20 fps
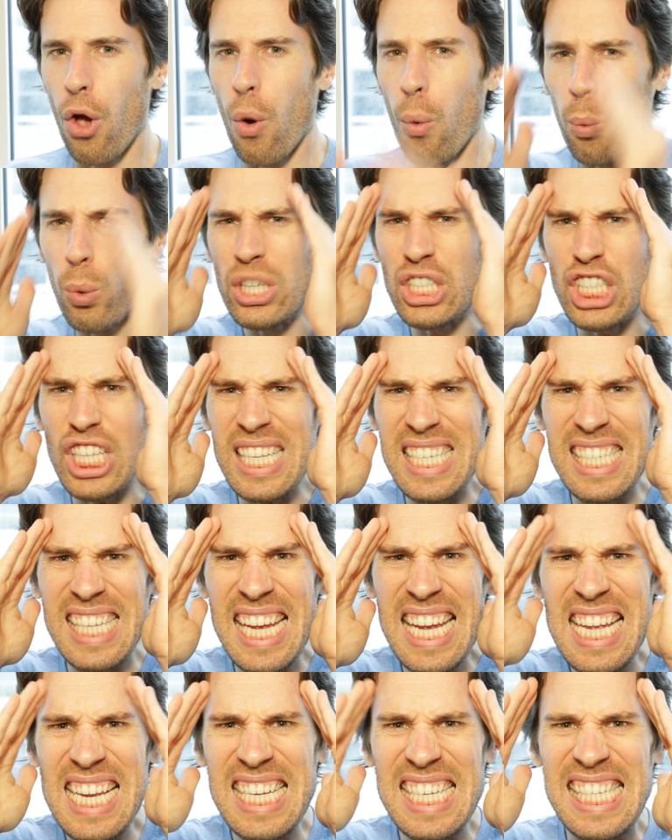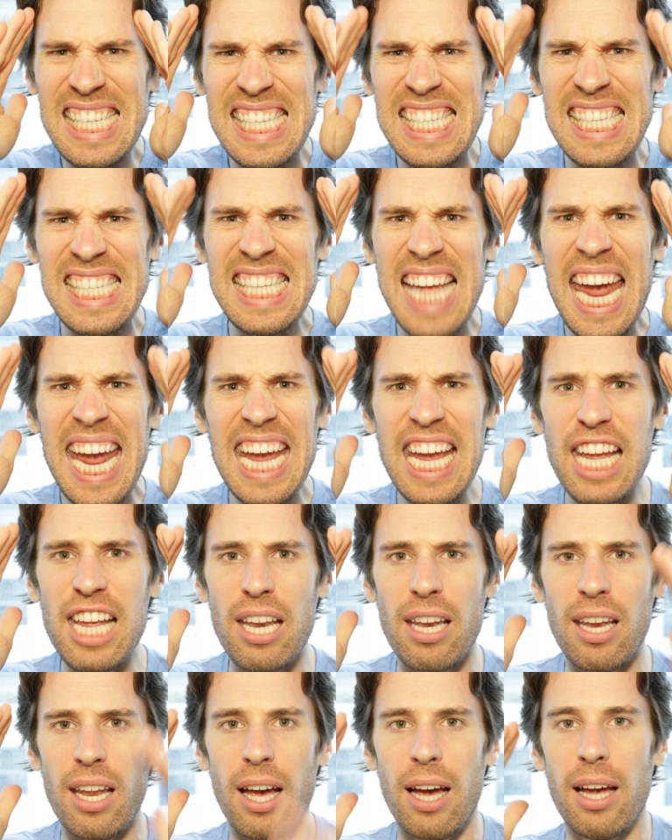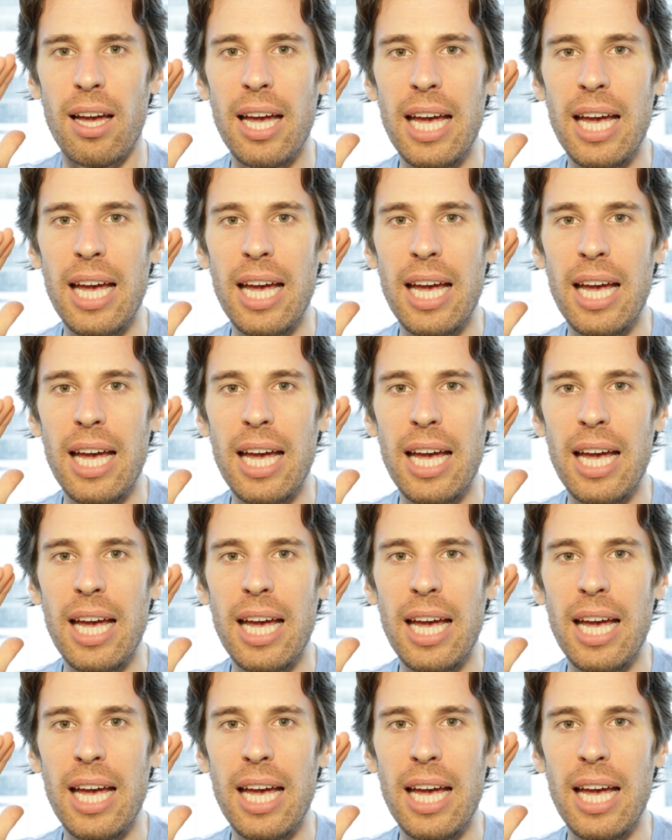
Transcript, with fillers: which is insane